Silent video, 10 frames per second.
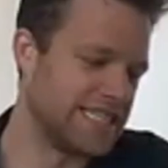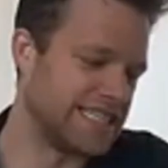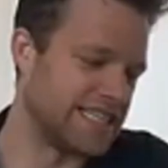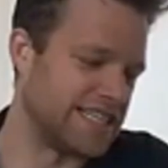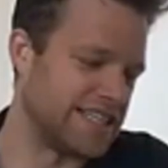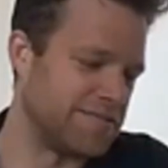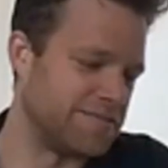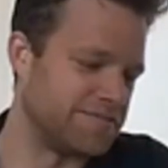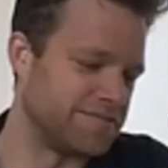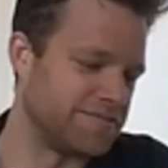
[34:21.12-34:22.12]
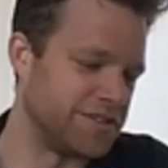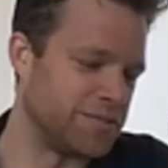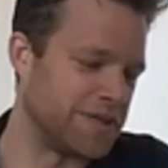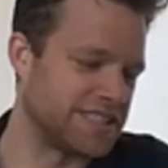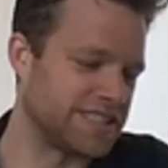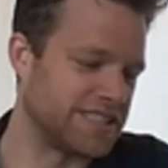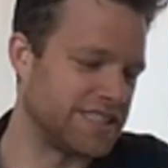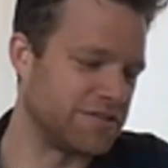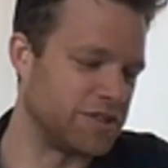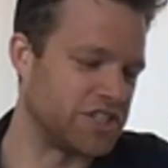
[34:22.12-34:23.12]
Um, you basically
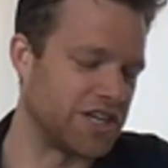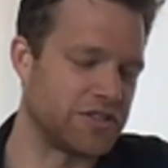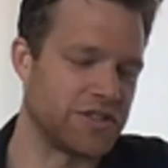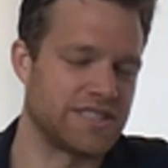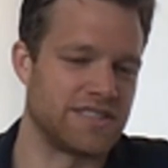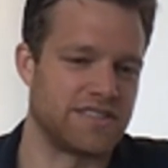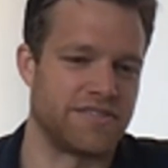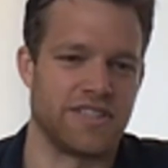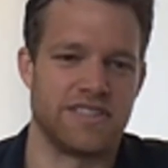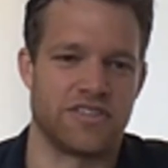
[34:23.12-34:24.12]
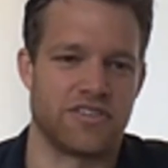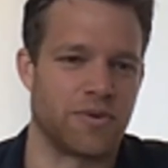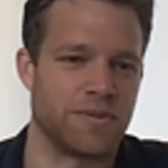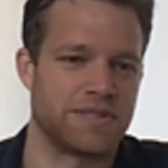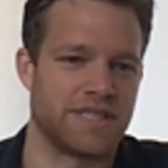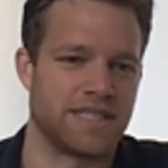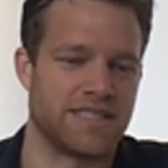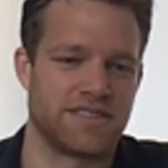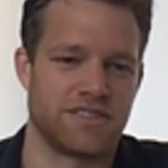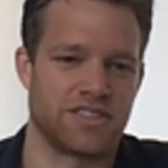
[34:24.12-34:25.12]
reach out to us. It's very easy on our website.
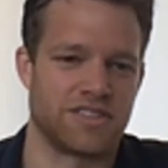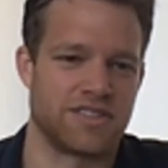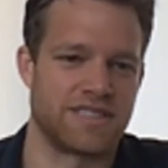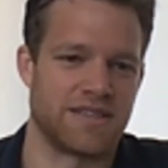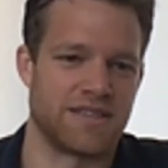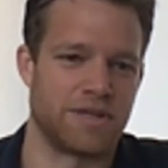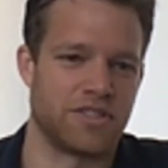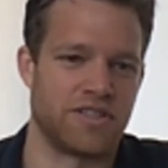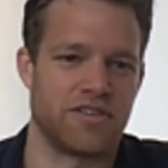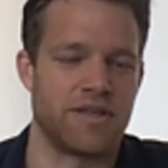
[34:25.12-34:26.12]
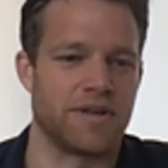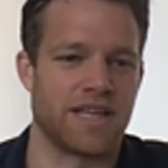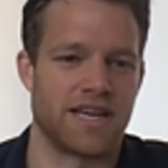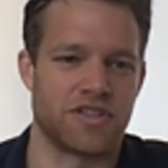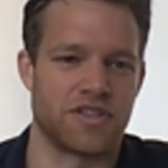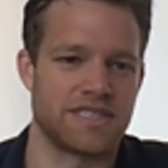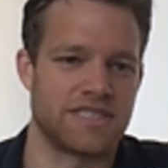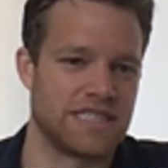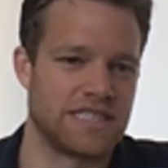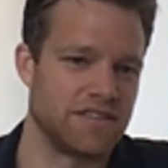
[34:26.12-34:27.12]
You just um, punch in your email address
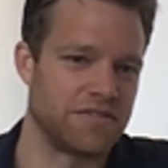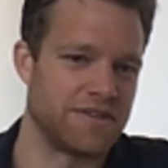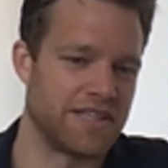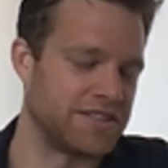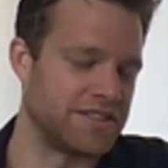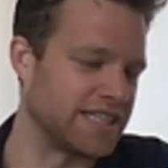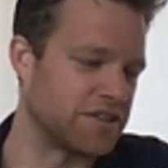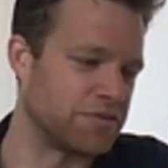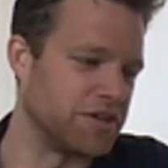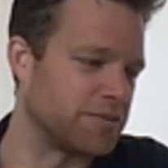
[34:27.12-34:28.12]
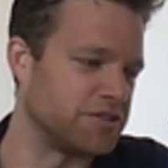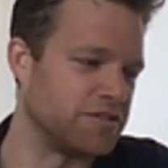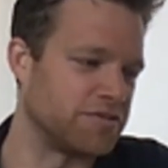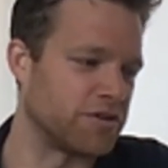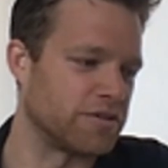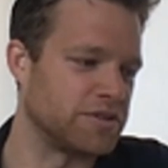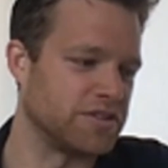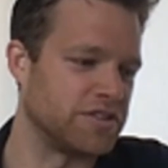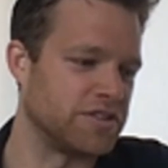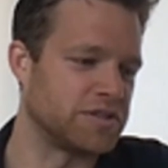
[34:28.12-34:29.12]
and fill out like three optional forms on
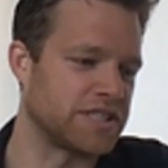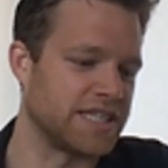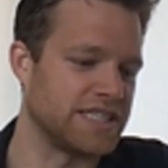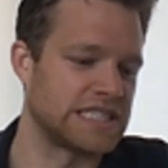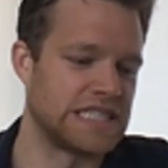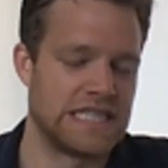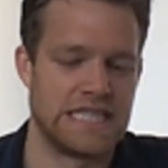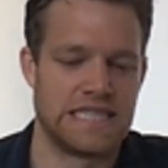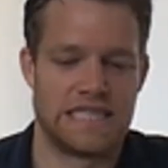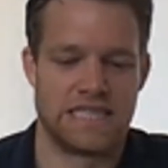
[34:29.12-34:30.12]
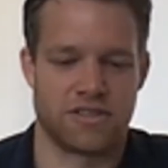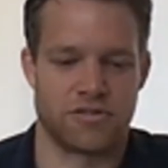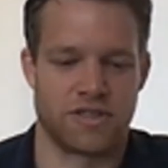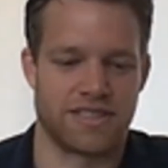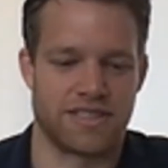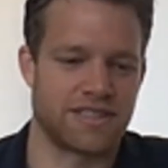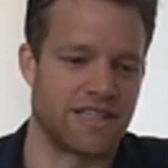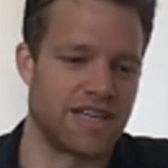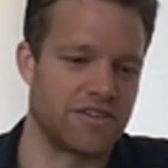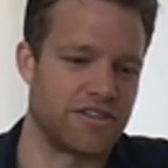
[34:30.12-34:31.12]
your use case. Are you running on the
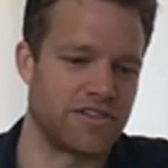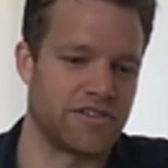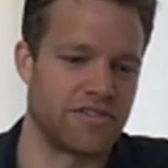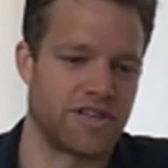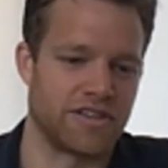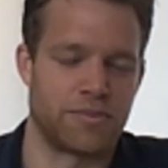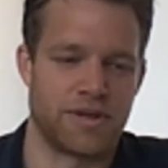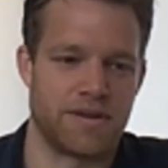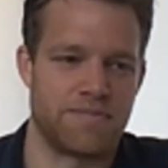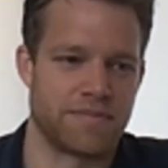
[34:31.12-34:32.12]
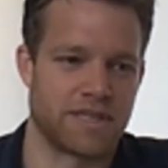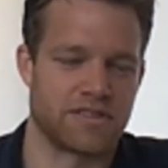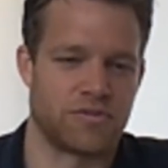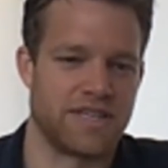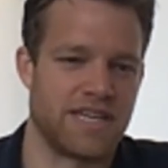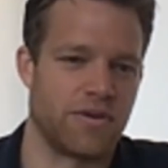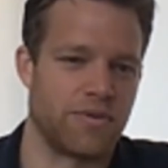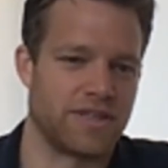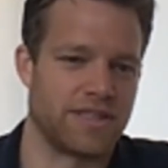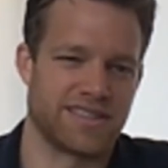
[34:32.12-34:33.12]
cloud, or are you running on-prem? Because right now
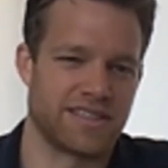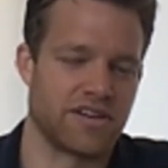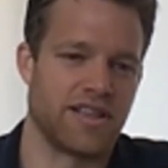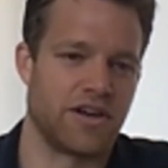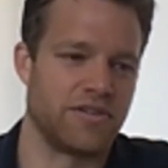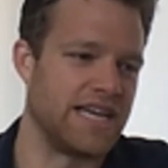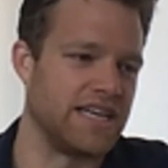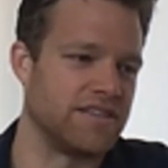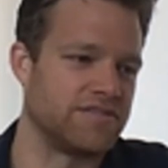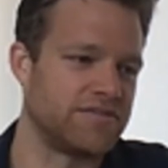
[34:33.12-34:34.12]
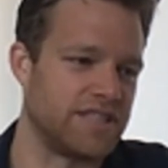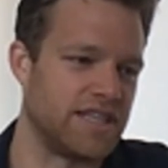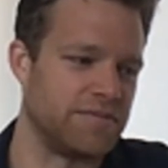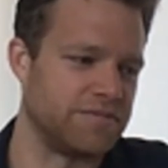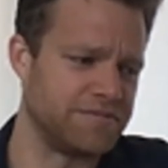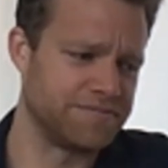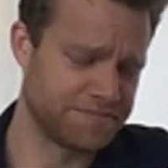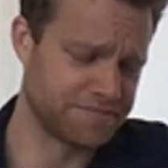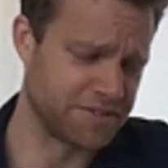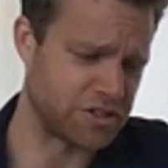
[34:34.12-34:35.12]
we're like a cloud native um,
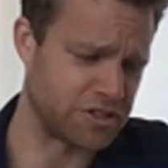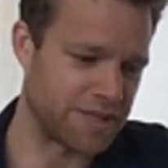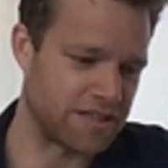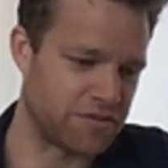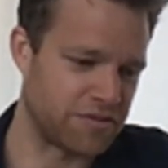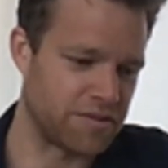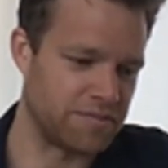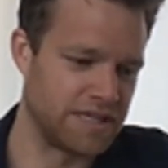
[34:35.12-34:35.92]
feature platform,